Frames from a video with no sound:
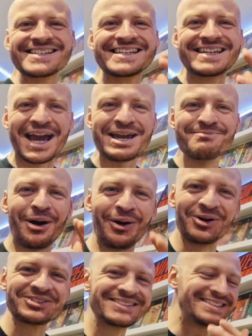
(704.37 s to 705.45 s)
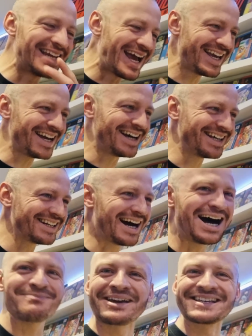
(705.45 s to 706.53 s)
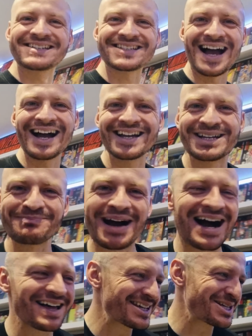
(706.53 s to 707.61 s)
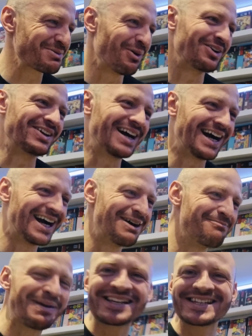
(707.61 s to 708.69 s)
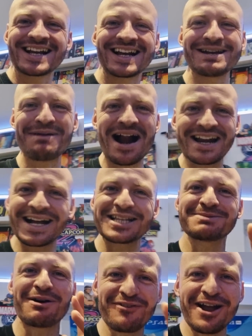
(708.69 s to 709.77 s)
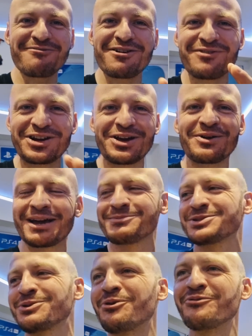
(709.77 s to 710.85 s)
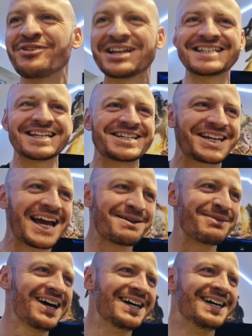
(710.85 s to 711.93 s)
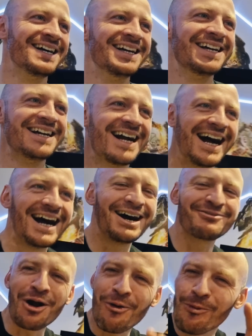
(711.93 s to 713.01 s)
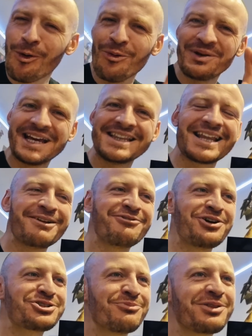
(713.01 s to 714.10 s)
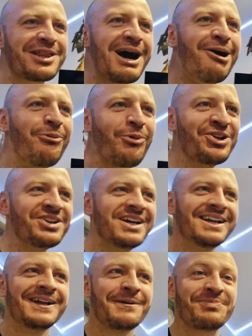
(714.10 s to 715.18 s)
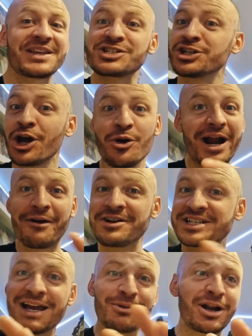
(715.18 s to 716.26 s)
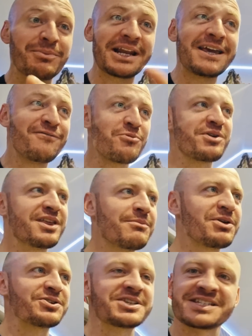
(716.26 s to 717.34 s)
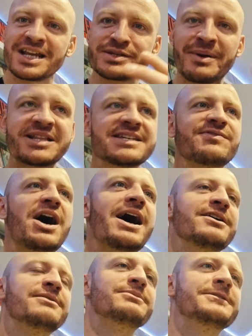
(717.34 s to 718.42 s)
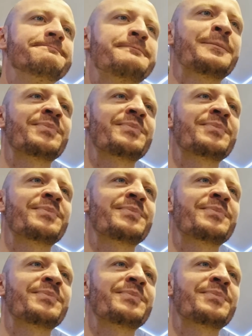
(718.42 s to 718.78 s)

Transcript: it's game hunt day and I'm excited about this one. Uh, basically, I'm heading out to my favourite video game store, Vintage Gamer. Uh, I've got a warm lead that they've got something that I want. There's no guarantee I'm going to be leaving with it because it's an expensive item and